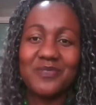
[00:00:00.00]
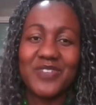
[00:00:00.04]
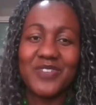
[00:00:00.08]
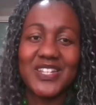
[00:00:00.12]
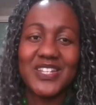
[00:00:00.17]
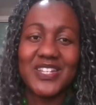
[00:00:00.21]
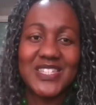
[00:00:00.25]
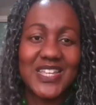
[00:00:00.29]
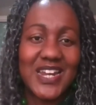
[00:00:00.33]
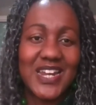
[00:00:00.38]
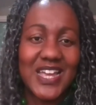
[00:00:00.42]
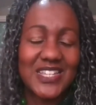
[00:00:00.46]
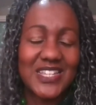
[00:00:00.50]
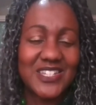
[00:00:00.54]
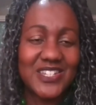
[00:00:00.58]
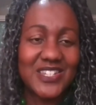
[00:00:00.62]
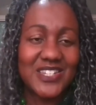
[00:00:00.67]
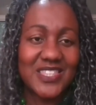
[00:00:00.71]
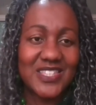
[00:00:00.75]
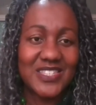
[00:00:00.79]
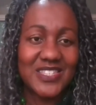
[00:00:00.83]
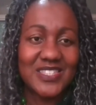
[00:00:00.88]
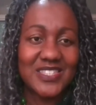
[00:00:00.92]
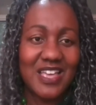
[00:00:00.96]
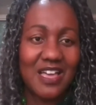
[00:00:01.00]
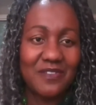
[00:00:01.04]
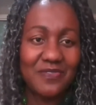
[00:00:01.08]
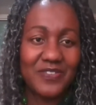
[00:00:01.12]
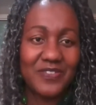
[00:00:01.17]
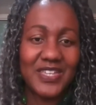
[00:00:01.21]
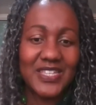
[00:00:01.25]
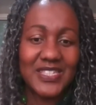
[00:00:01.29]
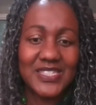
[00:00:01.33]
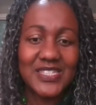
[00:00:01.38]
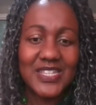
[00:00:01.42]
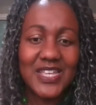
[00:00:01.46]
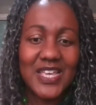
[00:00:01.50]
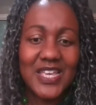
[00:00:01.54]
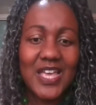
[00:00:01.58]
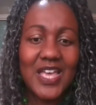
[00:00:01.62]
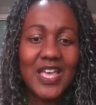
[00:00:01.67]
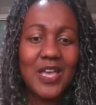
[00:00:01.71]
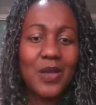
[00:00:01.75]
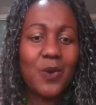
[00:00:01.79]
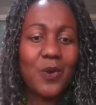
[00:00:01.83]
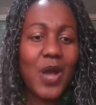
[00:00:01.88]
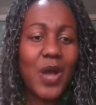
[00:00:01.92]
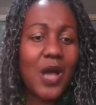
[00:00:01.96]
even scratched the surface.
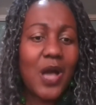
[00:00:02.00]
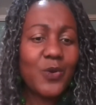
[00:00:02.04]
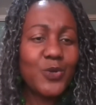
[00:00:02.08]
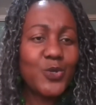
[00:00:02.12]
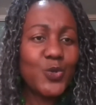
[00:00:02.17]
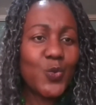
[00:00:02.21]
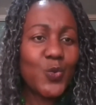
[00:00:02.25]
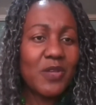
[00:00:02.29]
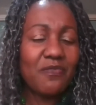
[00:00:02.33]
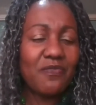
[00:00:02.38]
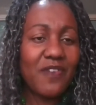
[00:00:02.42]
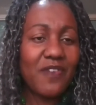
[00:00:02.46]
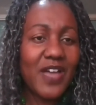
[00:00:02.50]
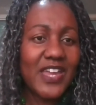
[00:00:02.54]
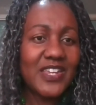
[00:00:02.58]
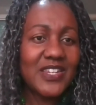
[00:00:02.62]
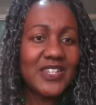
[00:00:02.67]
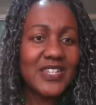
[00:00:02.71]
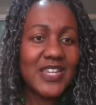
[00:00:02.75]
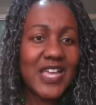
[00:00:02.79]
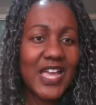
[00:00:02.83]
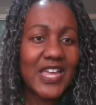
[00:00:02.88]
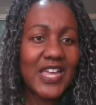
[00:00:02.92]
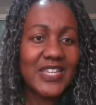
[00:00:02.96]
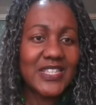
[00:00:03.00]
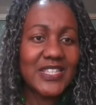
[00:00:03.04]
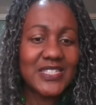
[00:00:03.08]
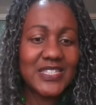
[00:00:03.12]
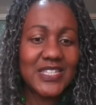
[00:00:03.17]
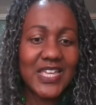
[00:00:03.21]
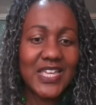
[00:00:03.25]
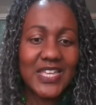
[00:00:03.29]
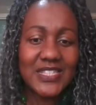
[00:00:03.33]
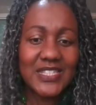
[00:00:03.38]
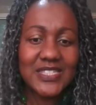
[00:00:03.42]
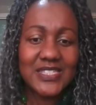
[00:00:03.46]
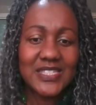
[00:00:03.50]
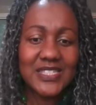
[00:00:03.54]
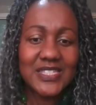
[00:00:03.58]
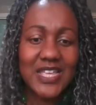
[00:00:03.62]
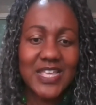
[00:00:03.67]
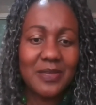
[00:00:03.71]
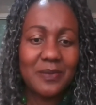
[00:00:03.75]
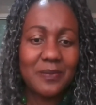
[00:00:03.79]
How do we find ICS?